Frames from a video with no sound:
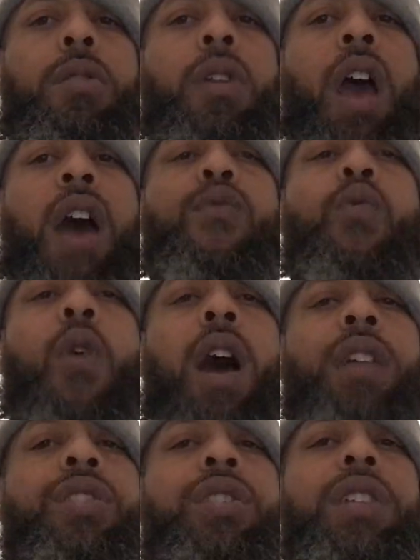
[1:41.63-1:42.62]
I've
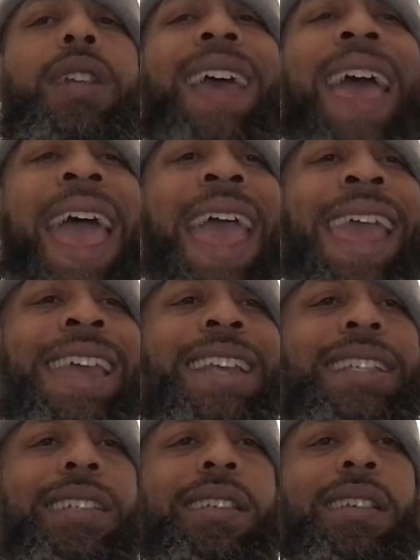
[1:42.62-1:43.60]
watched
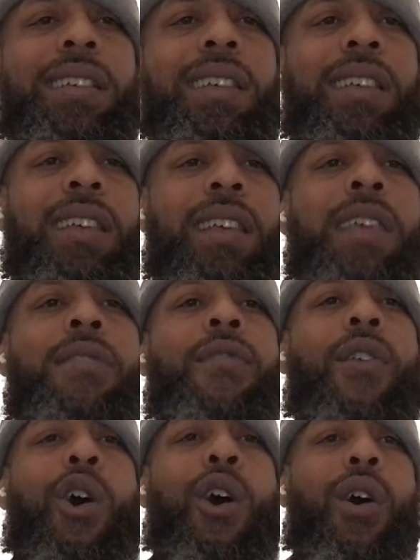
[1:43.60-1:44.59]
hate
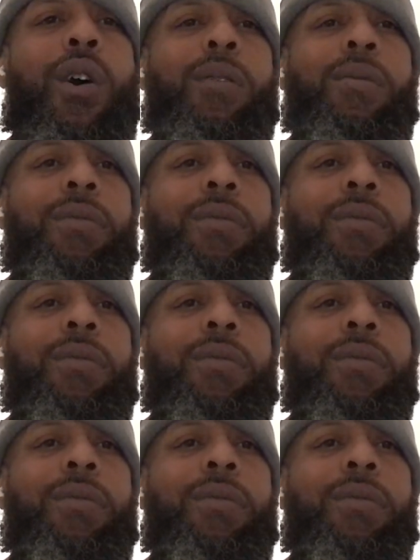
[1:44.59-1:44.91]
evolve.